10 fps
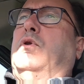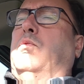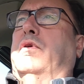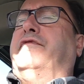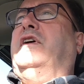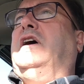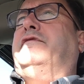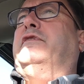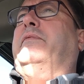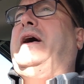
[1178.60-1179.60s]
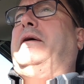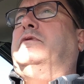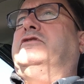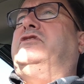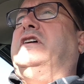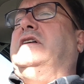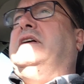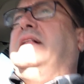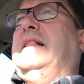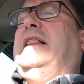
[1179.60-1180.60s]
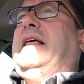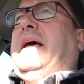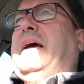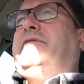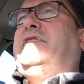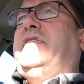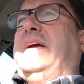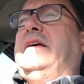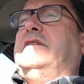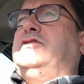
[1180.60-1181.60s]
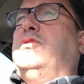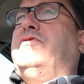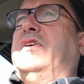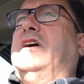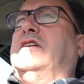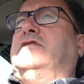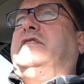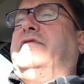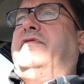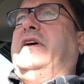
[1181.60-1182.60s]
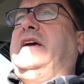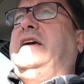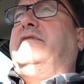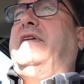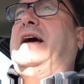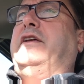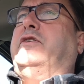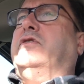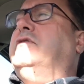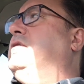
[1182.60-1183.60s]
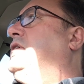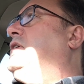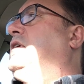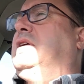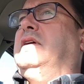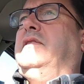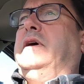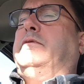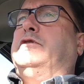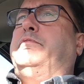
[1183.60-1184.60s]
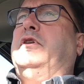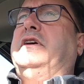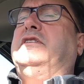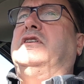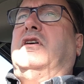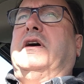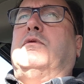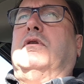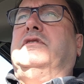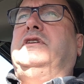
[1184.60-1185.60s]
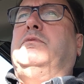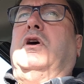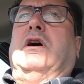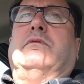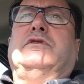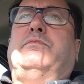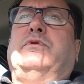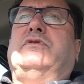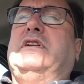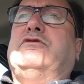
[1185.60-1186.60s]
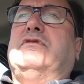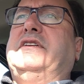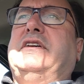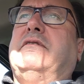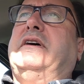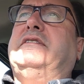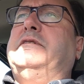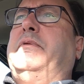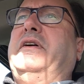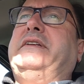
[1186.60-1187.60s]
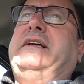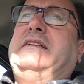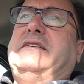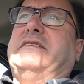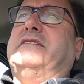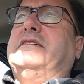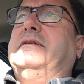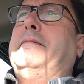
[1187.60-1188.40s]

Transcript: what what followed from that was that everything, two thirds of the value that was put into high quality work was was literally donated by the dentist,